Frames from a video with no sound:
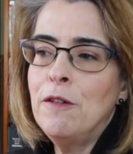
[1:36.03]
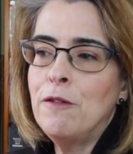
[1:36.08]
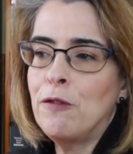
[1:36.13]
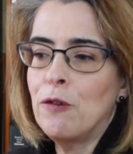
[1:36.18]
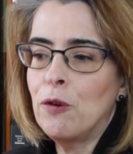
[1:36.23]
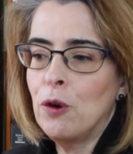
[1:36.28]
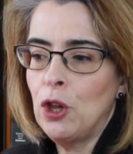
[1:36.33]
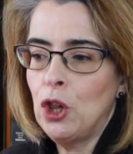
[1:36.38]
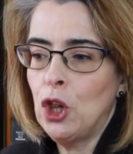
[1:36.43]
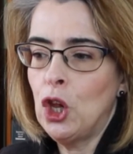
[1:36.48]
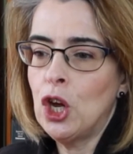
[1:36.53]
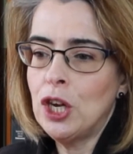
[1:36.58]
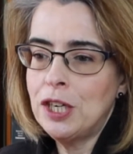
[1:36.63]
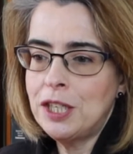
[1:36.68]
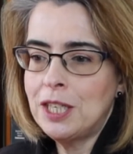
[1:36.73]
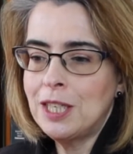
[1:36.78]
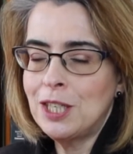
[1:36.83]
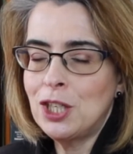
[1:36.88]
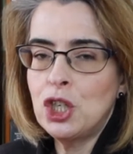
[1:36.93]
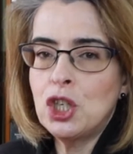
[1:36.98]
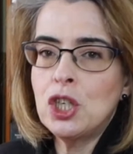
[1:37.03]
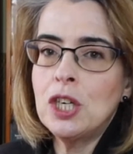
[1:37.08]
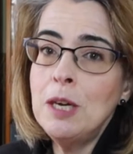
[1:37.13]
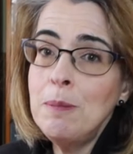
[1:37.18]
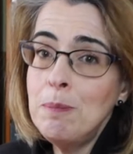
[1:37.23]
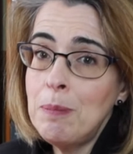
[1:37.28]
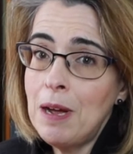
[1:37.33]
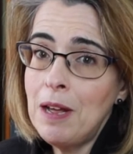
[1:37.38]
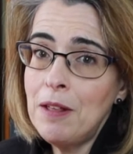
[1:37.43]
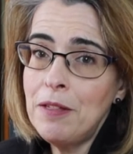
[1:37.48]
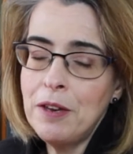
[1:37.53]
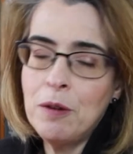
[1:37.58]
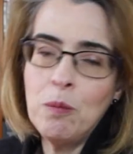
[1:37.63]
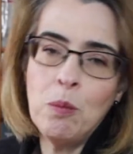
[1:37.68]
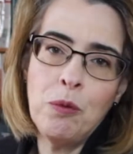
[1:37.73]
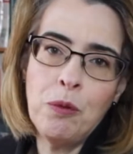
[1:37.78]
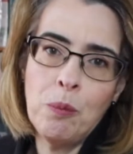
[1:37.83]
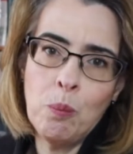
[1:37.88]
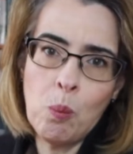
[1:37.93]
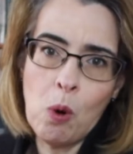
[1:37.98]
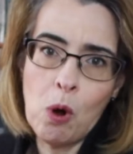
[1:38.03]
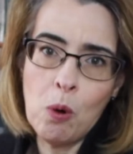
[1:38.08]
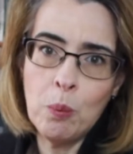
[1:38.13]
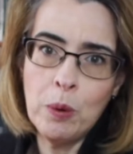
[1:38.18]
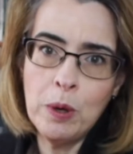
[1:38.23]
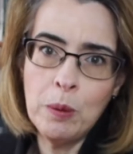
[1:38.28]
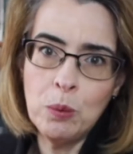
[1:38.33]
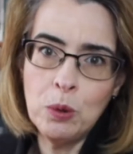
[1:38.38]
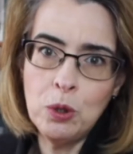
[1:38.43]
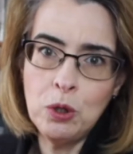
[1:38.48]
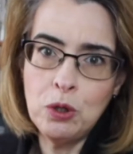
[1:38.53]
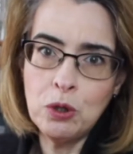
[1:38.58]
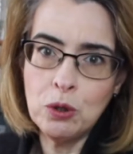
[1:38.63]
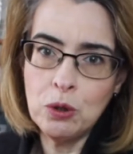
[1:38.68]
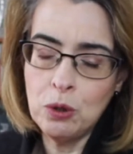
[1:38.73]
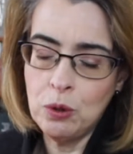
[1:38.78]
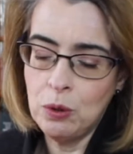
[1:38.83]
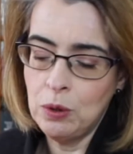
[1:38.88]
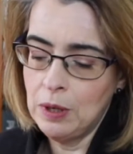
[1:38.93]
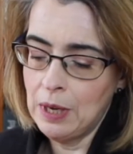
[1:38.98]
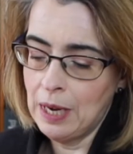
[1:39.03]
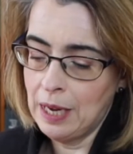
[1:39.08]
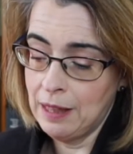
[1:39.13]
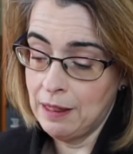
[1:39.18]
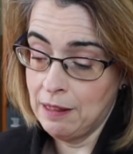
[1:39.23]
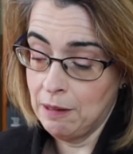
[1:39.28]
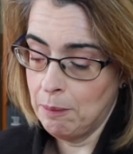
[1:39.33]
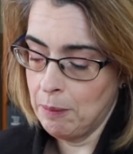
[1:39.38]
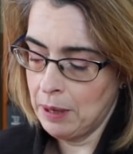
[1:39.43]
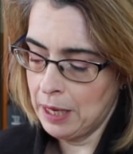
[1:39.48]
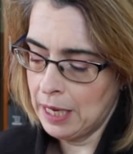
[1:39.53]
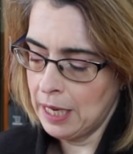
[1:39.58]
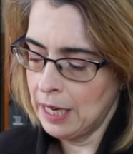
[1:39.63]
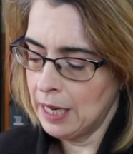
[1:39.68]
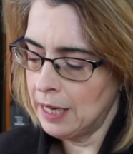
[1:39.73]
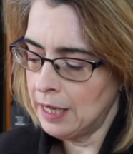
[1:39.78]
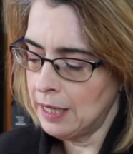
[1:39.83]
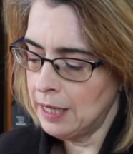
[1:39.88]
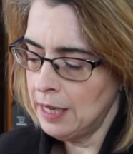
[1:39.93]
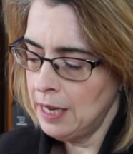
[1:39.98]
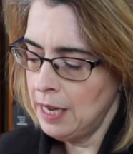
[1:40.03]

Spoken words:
for a lot cheaper than what we would do them here.